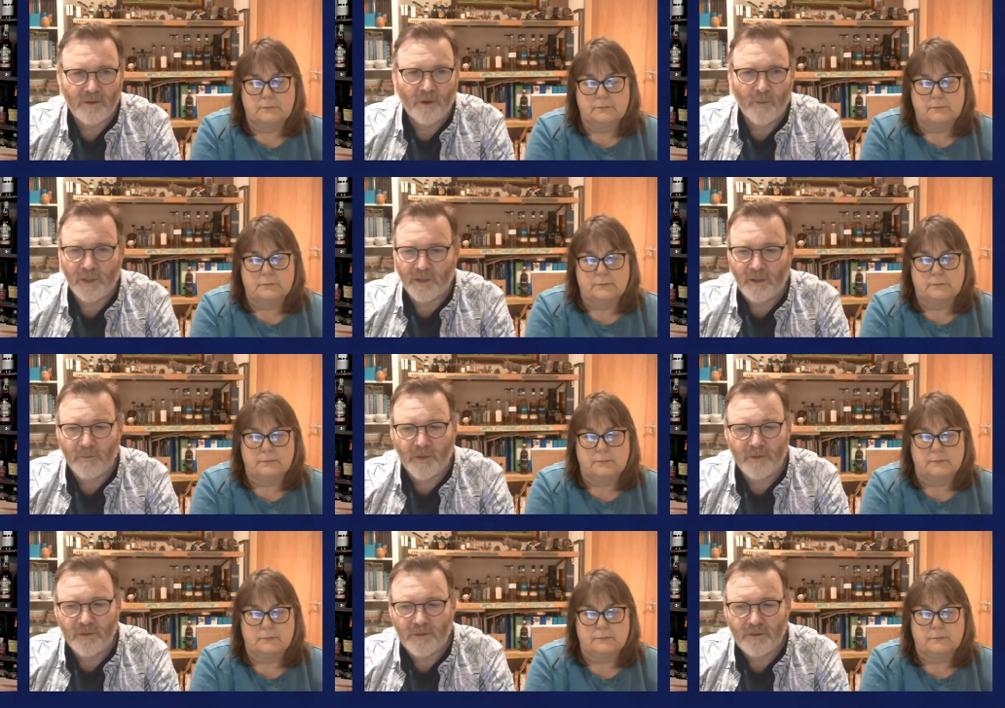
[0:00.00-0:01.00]
Speaker 1: Connor picked up,
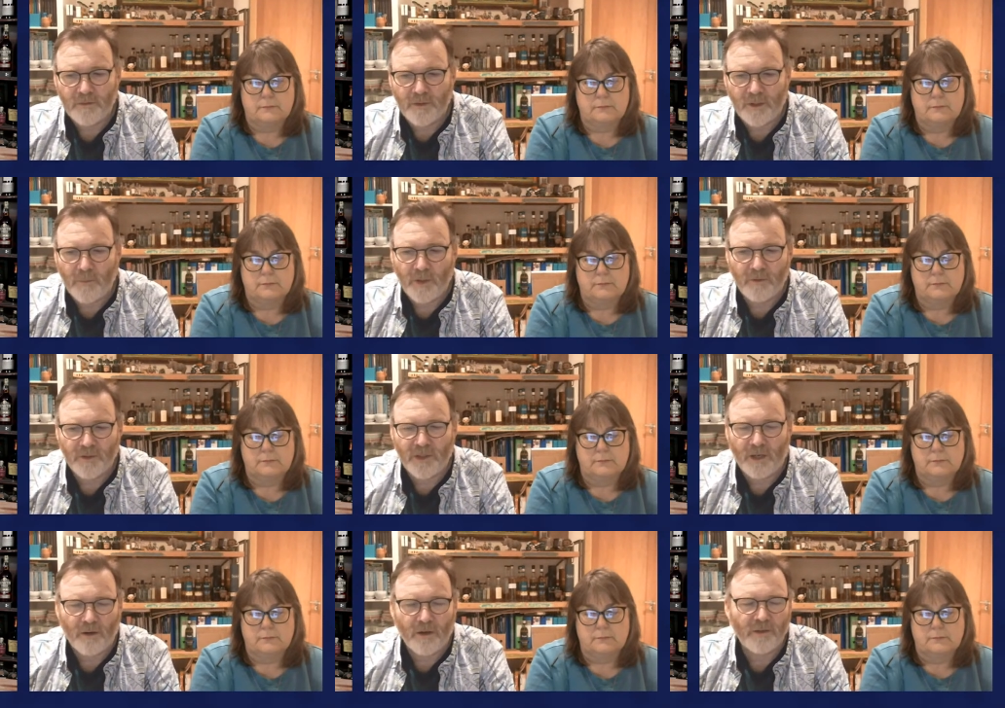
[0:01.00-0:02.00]
those the imperial
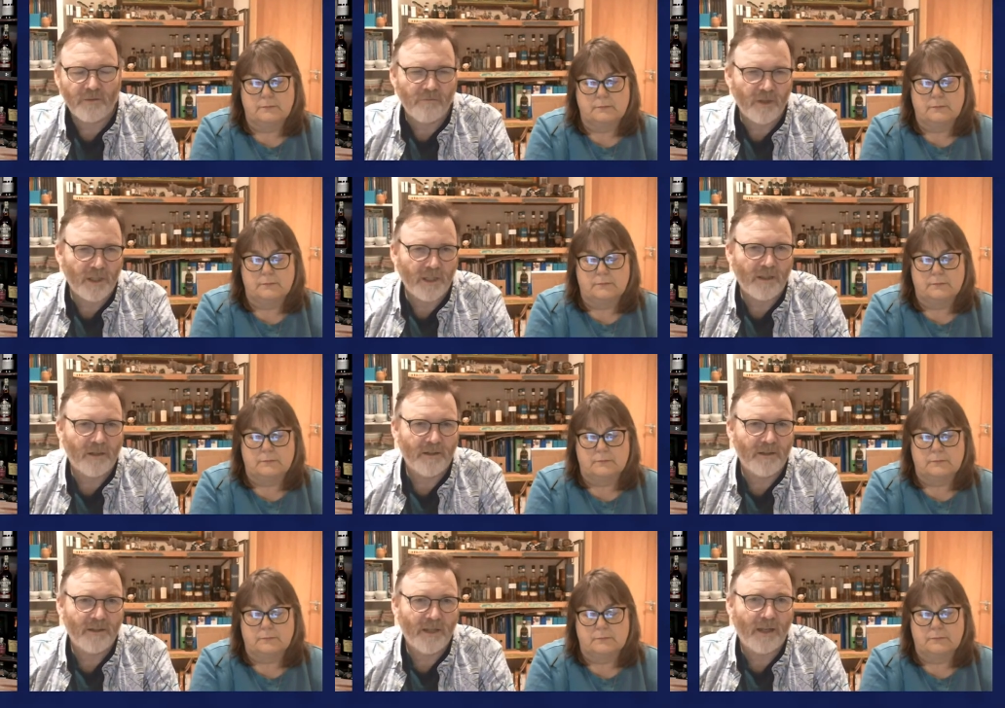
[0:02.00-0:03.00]
stout cask really does
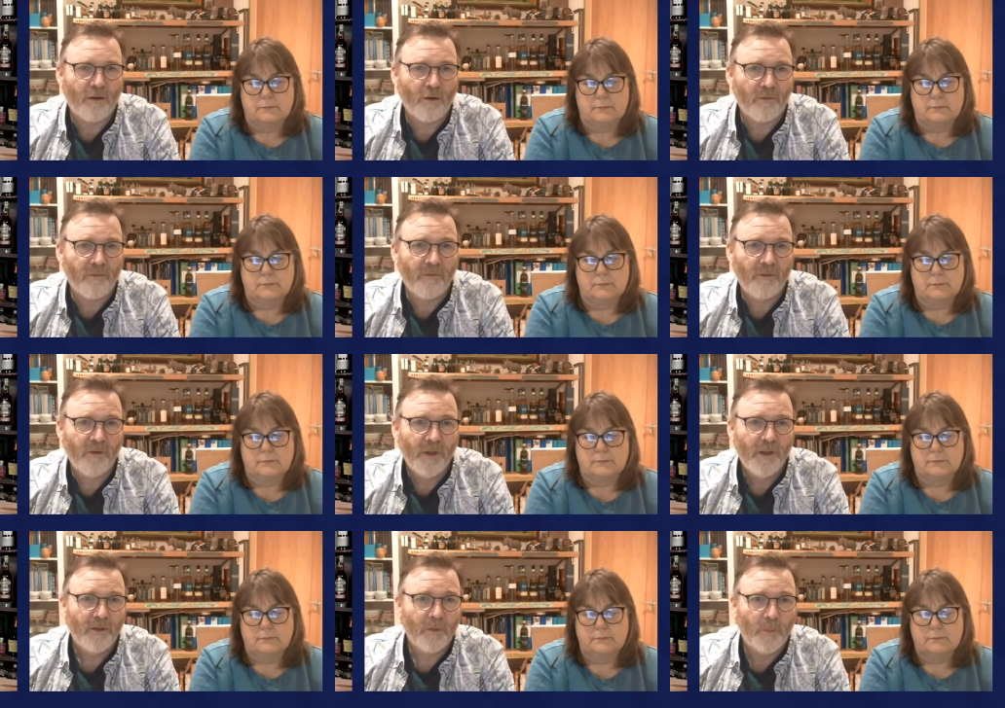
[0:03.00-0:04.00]
set off
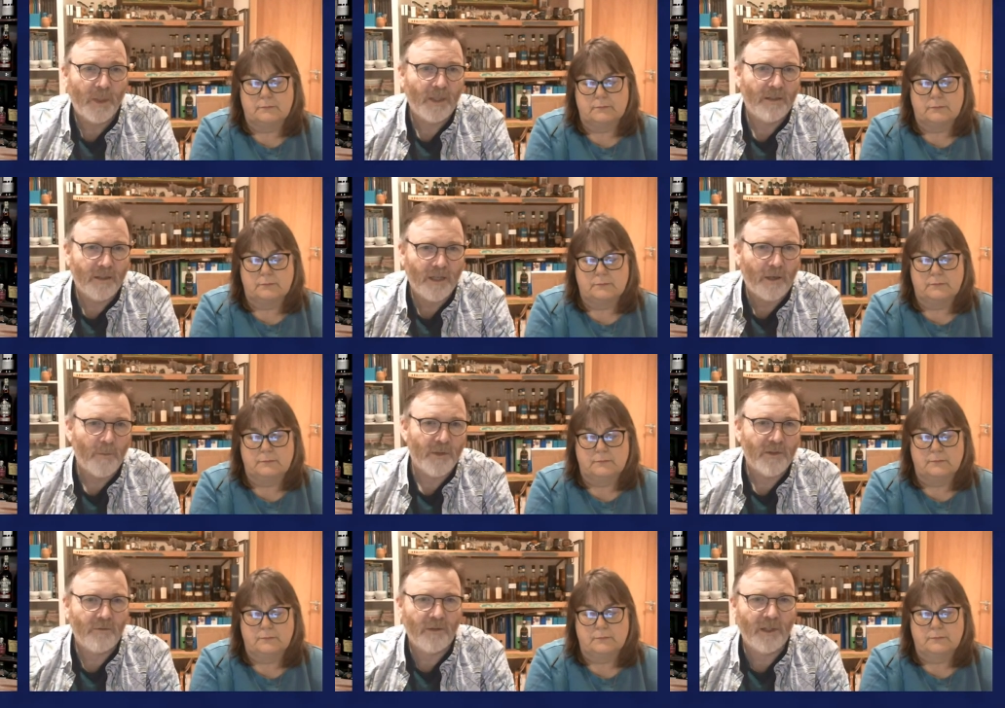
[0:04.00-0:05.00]
the peated
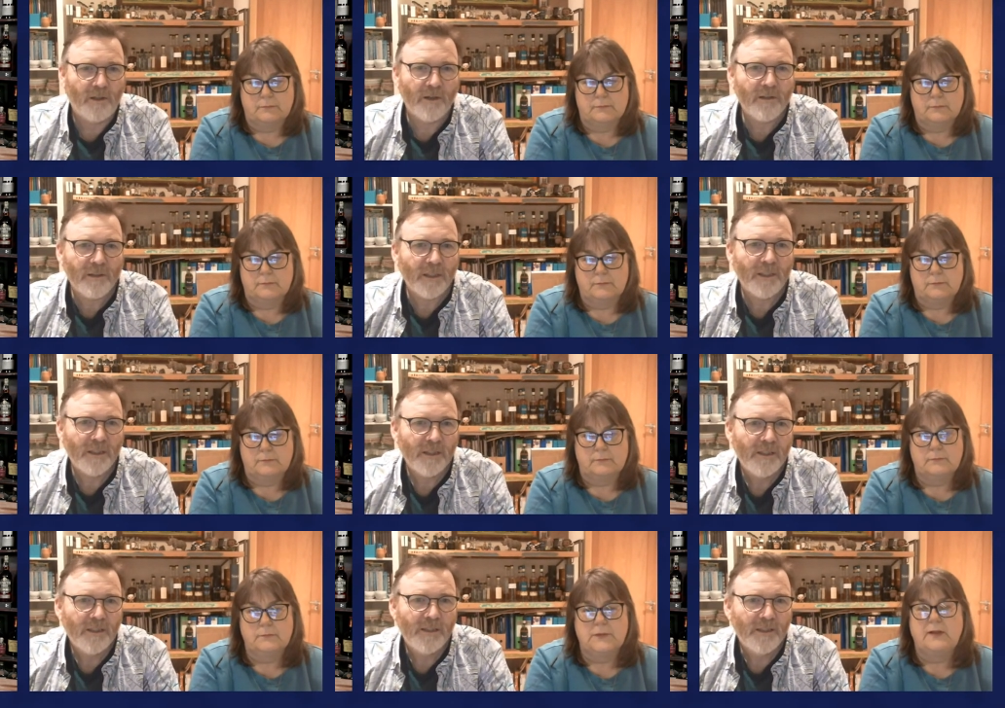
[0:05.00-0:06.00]
elements really nicely.
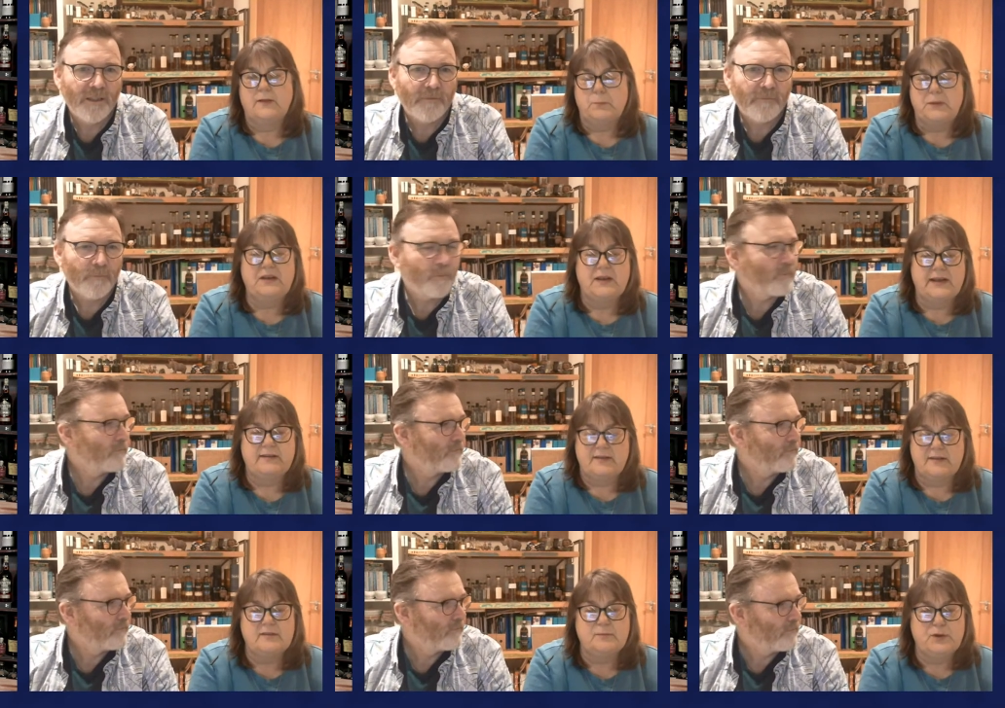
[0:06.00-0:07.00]
Speaker 2: And the midnight
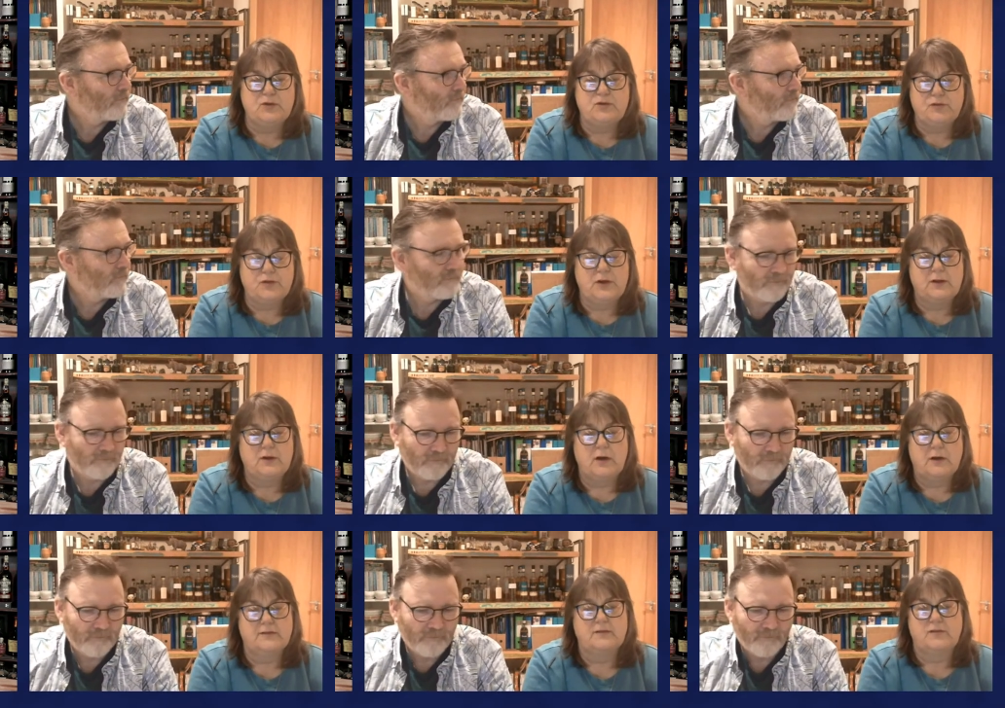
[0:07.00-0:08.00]
is beautiful at
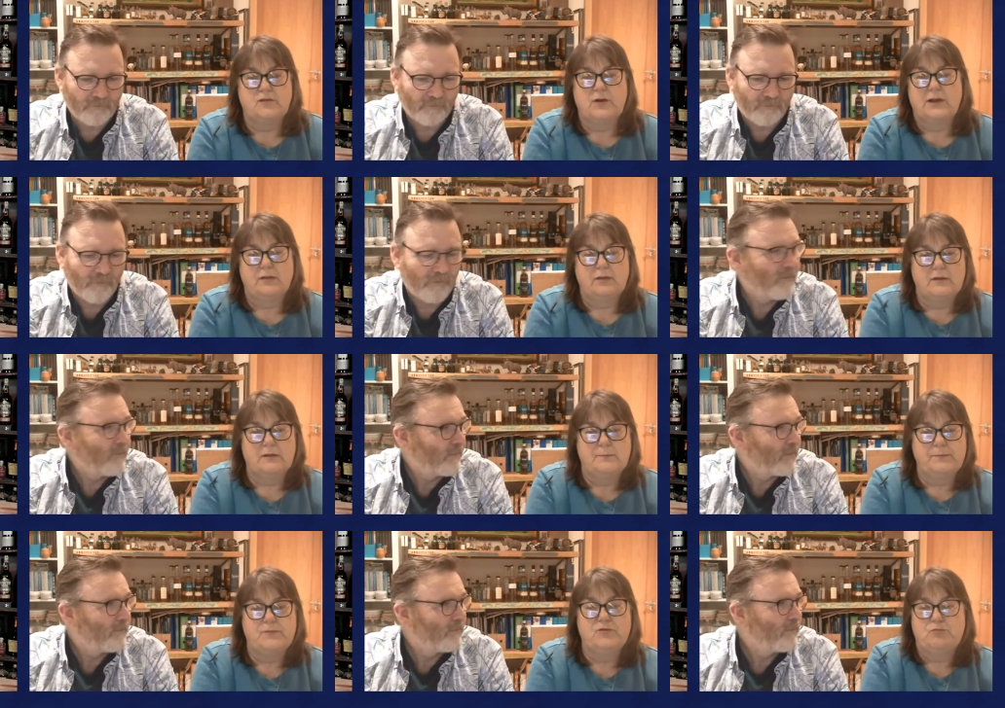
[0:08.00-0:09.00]
Cask Strength.
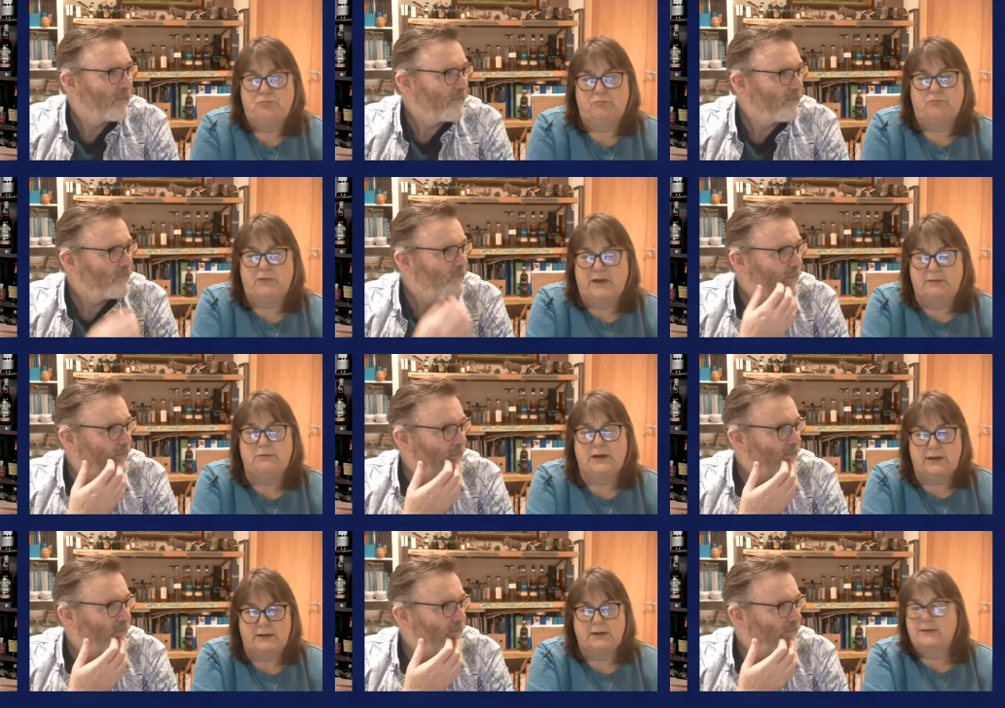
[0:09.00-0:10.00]
Really,
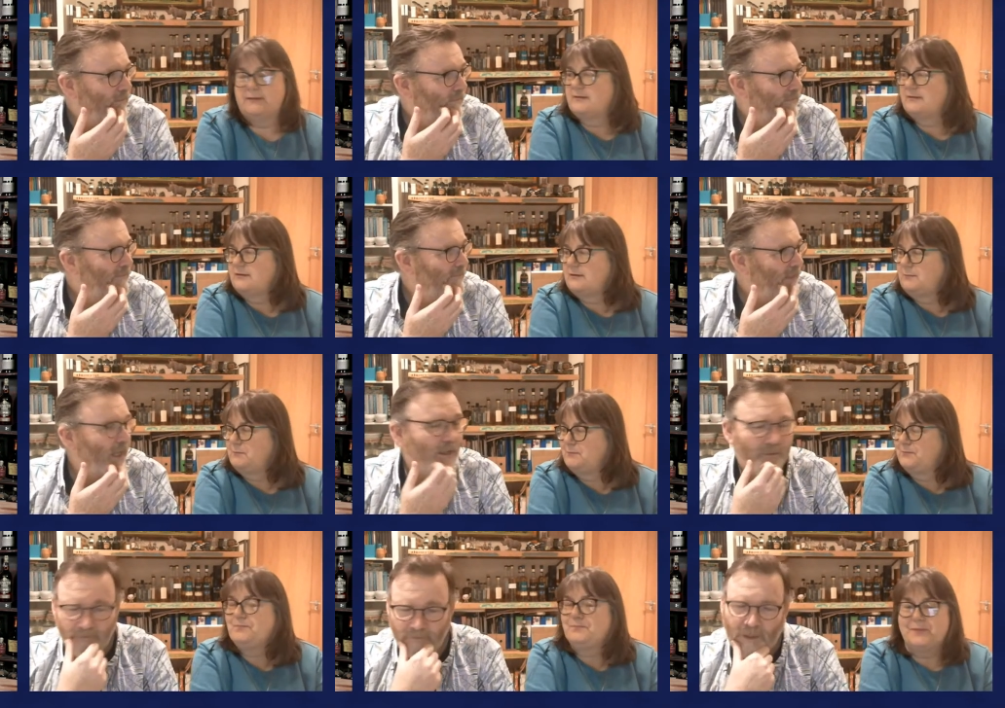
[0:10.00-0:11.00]
really nice, isn't it?
Speaker 1: Yeah,
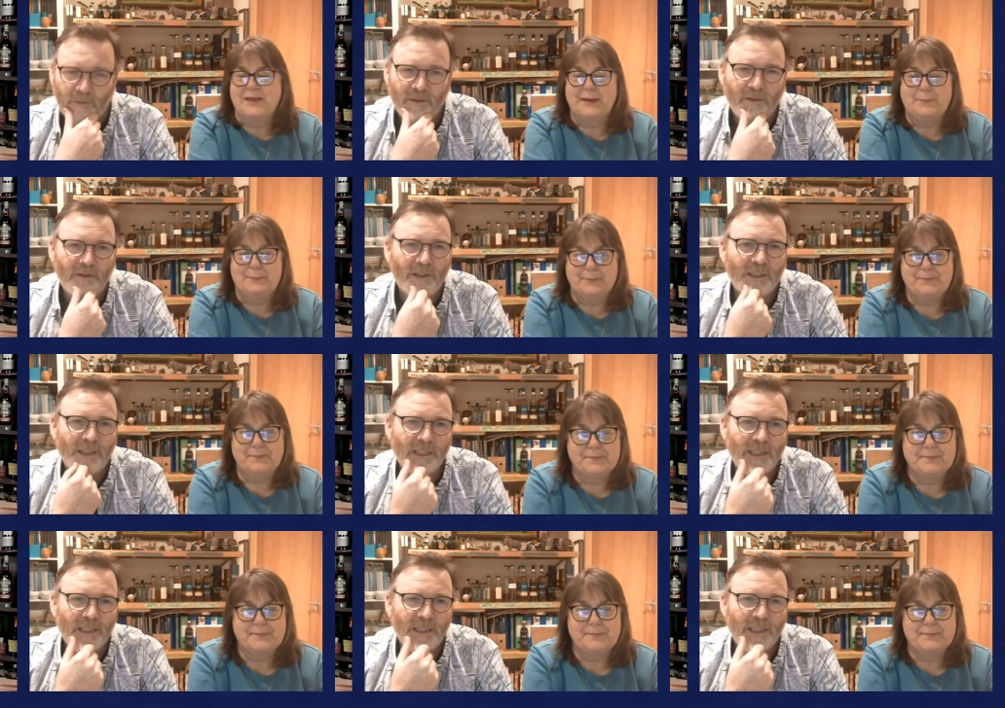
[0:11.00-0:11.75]
absolutely.